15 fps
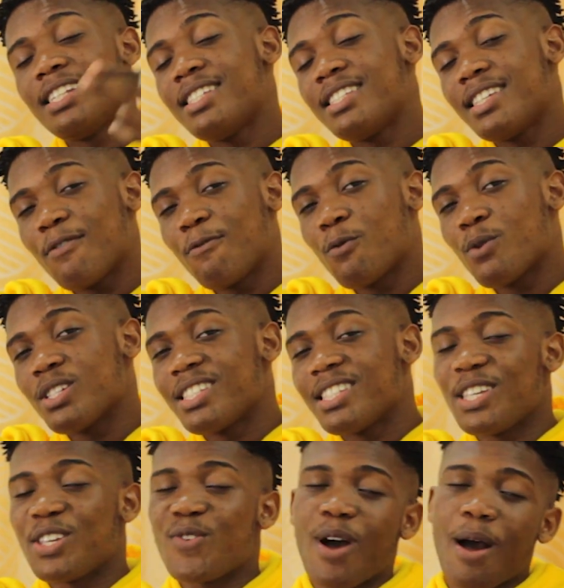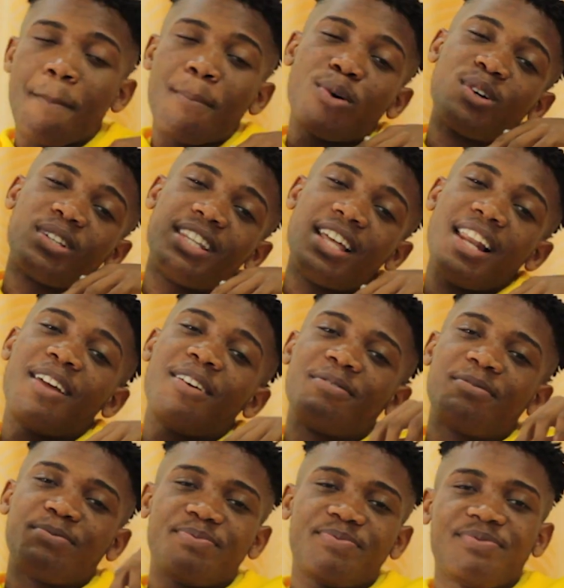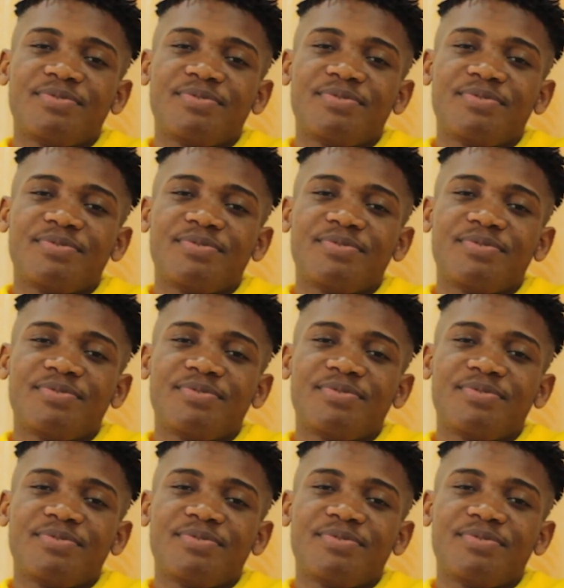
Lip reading: Diddy self won't see you, I bongo tell him.